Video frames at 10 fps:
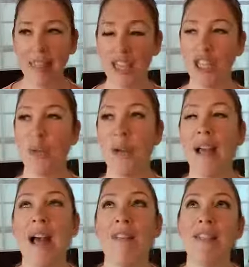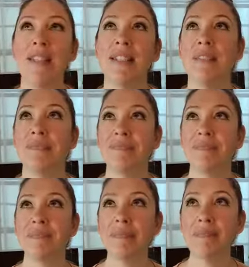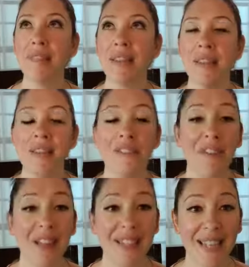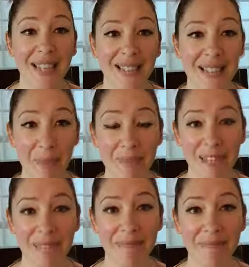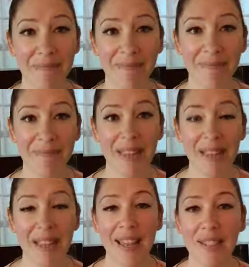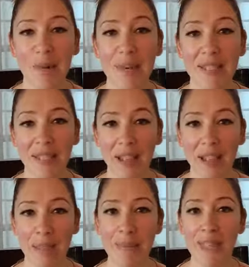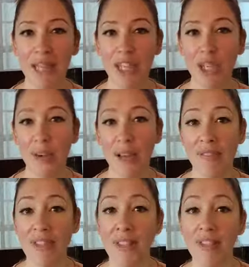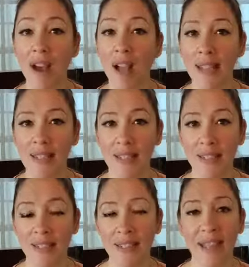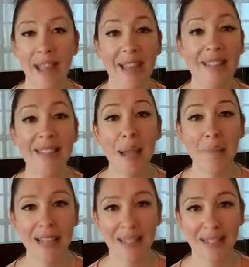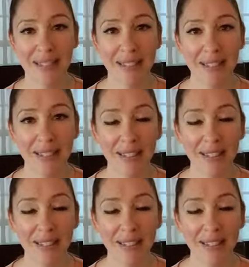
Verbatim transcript: that you haven't felt accepted? Has there been times that you have sought acceptance